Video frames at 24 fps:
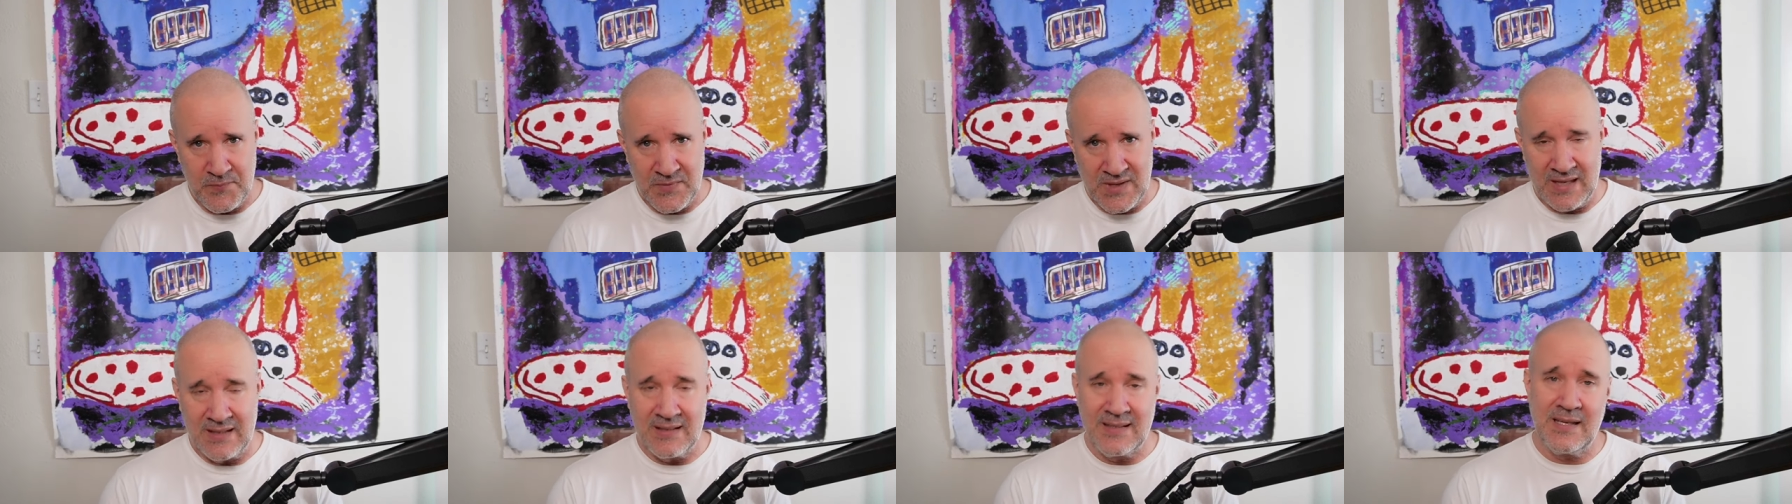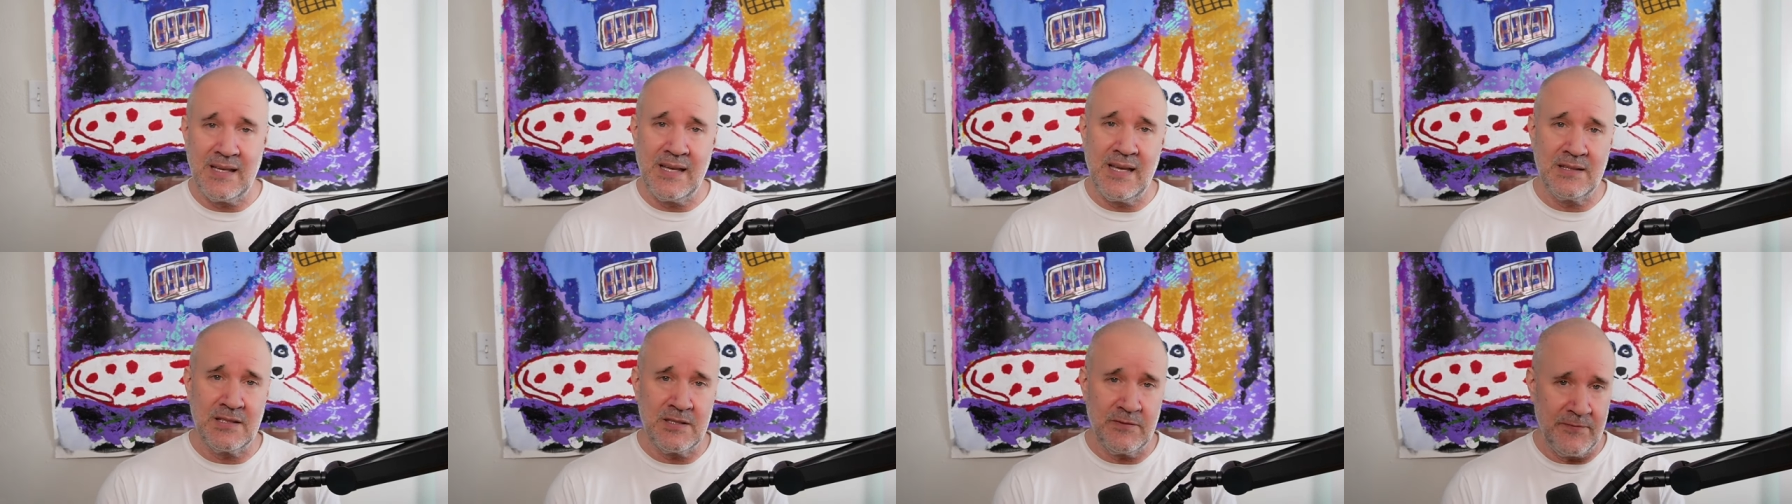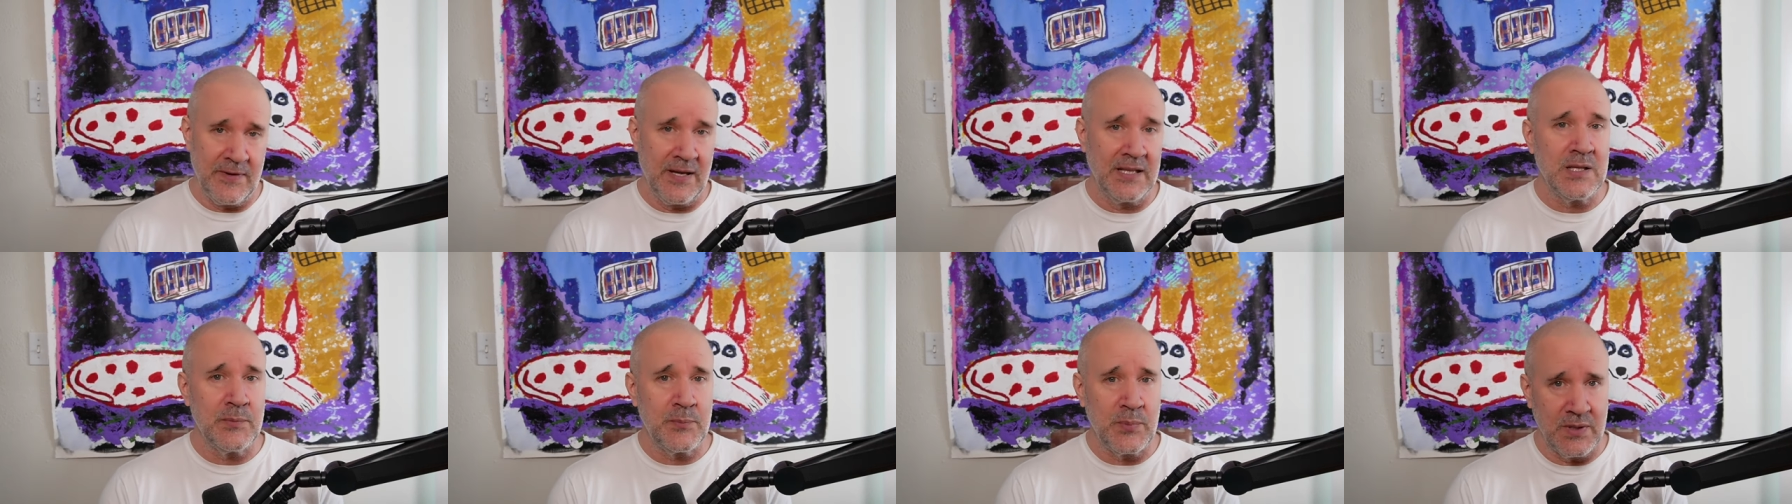and get, and
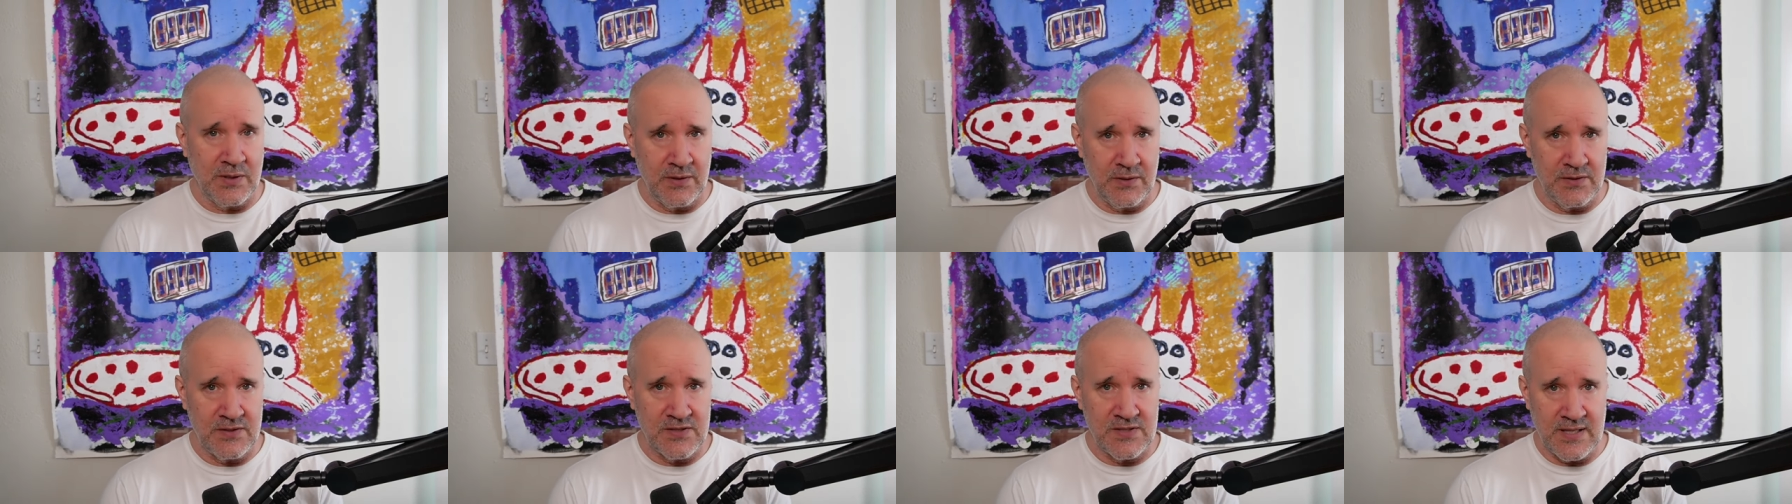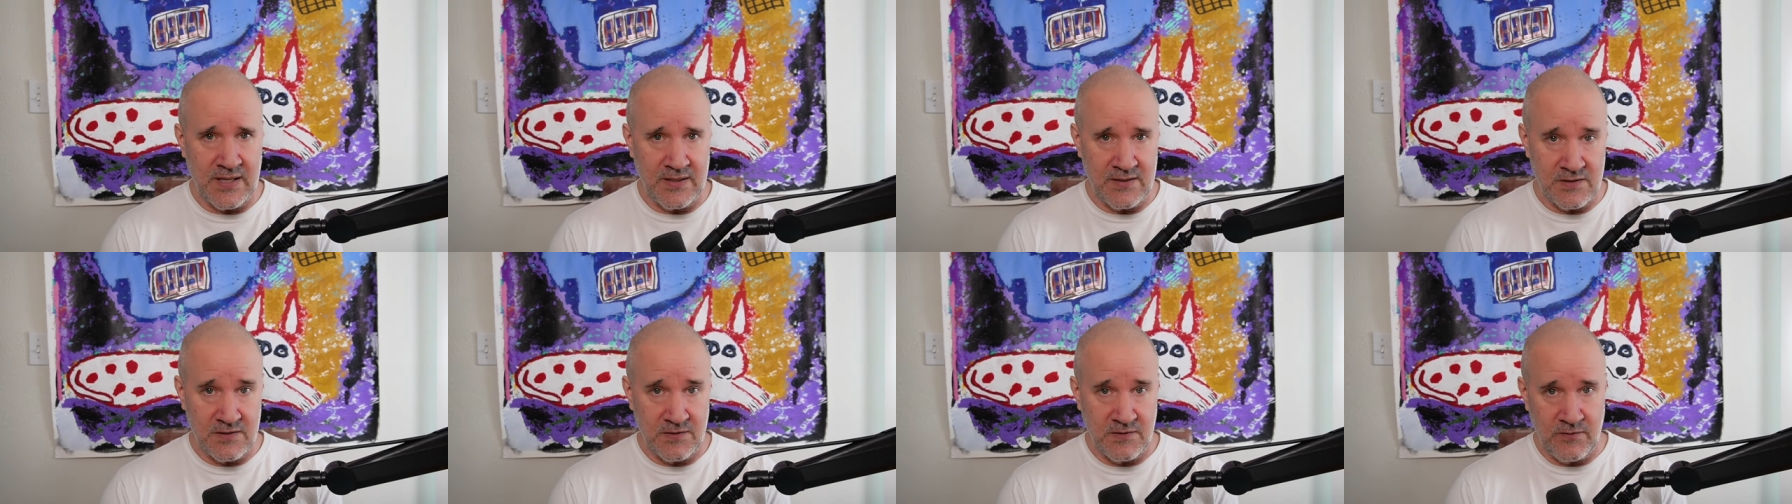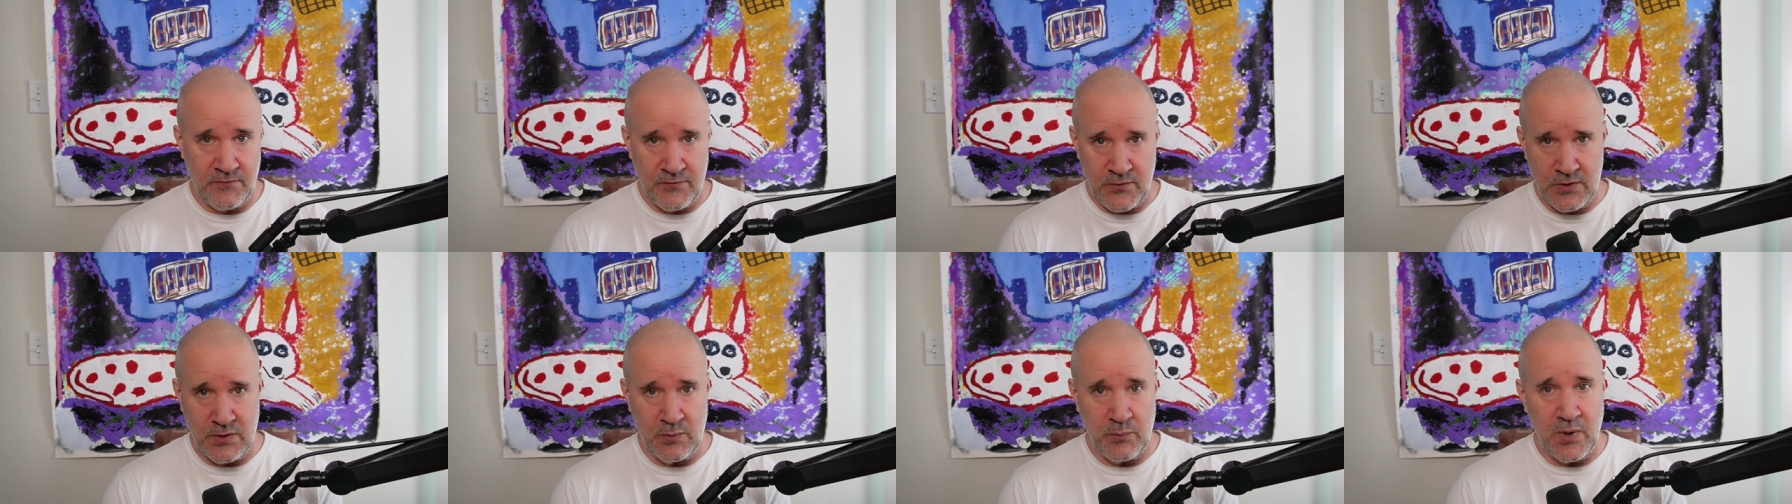develop a good sense
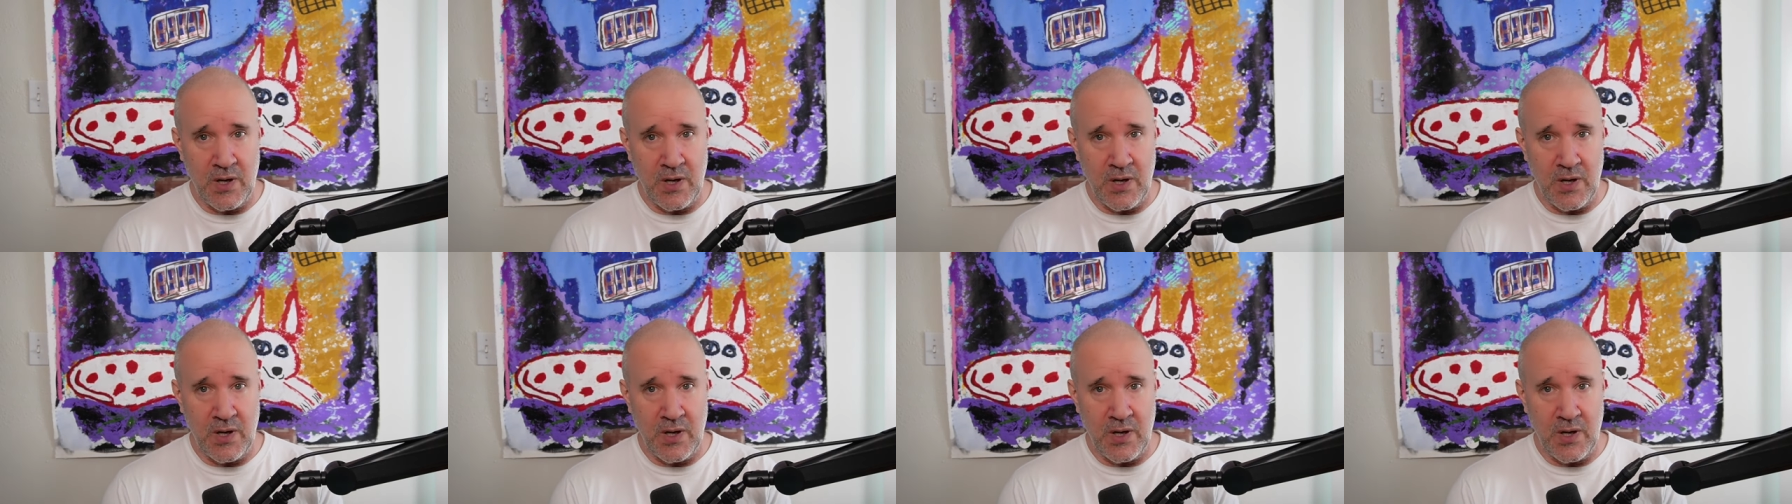for the